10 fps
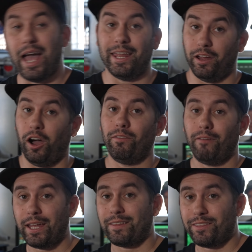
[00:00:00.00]
And
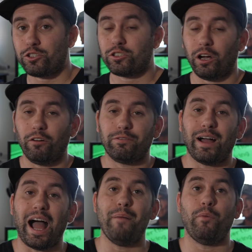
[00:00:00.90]
unlike this shelf,
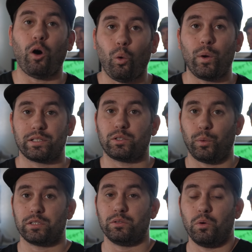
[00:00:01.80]
I'm always
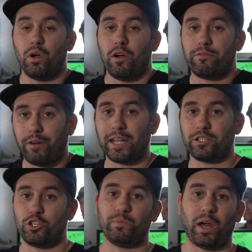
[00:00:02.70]
going to
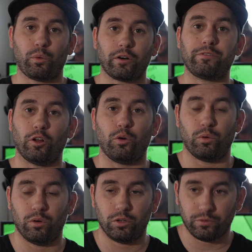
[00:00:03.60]
fine-tune my
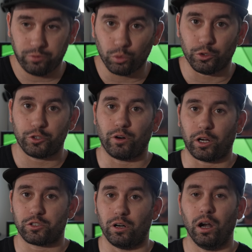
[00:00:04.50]
workflow folder
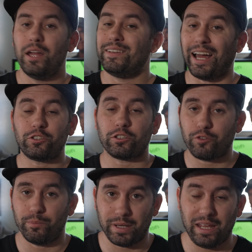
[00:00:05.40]
structure, not just
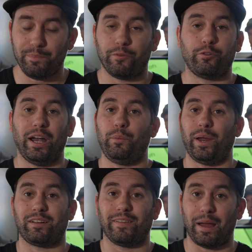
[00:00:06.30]
for me, but for anyone
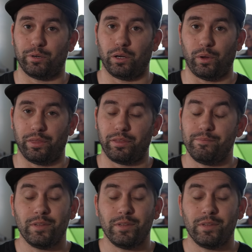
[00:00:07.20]
I collaborate with.